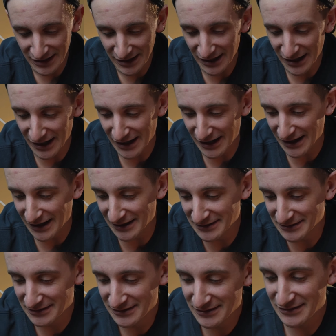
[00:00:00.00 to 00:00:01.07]

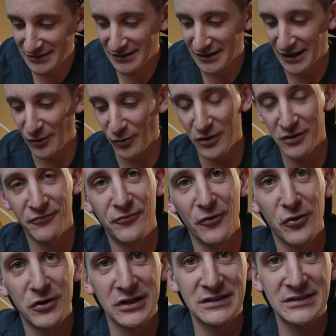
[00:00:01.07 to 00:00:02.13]
I want to
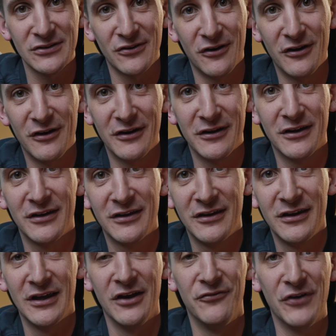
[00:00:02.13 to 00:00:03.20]
focus on
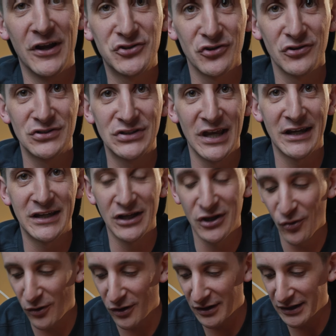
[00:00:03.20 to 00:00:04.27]
adventures that I can
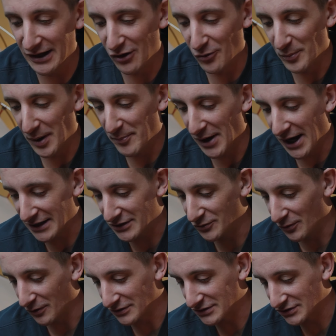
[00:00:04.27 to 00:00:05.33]
go on out my back door.